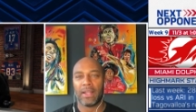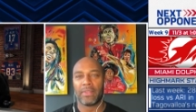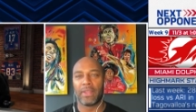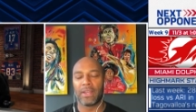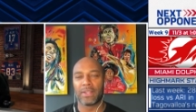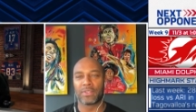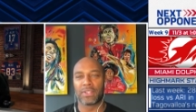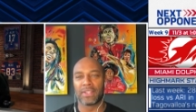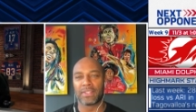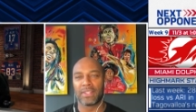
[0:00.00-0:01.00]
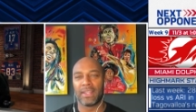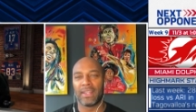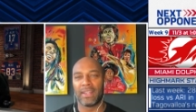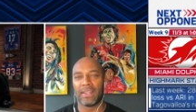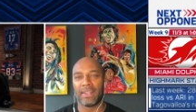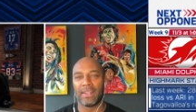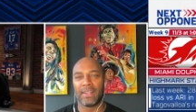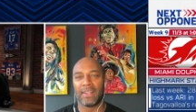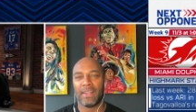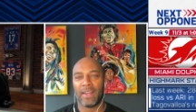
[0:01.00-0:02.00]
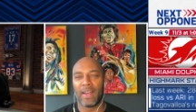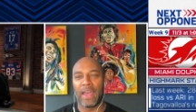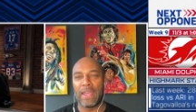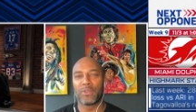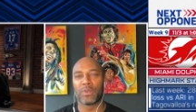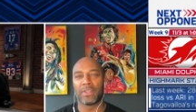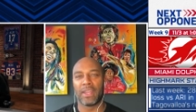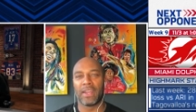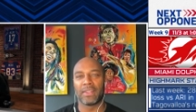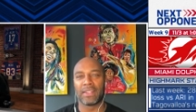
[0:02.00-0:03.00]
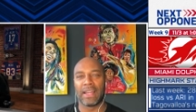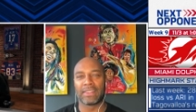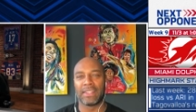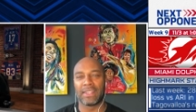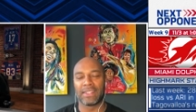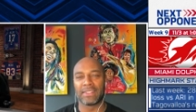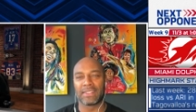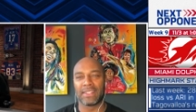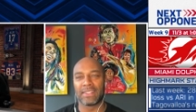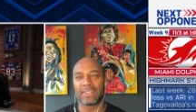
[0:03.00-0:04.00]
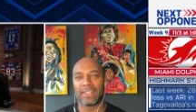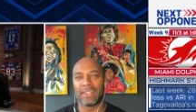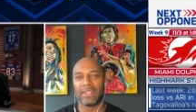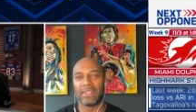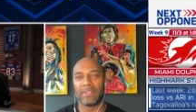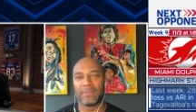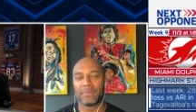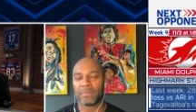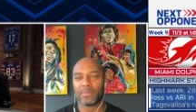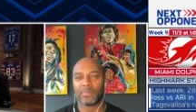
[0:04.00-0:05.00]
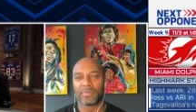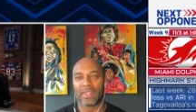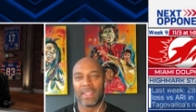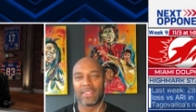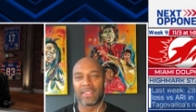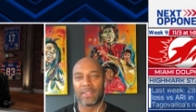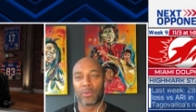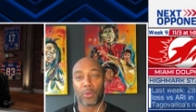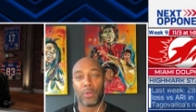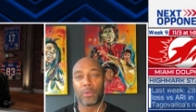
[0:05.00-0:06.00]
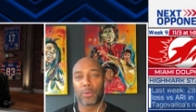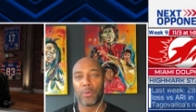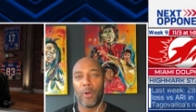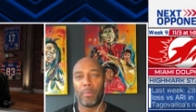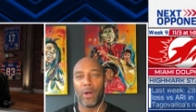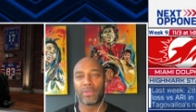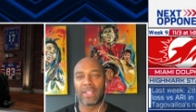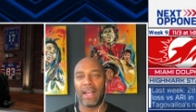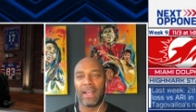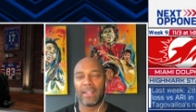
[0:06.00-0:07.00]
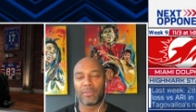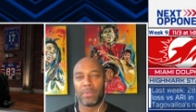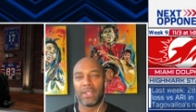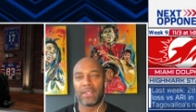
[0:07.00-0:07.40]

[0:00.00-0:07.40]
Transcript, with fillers: there's just a, a, a hatred there that I think is is. Uh, is is through and through on both sides. But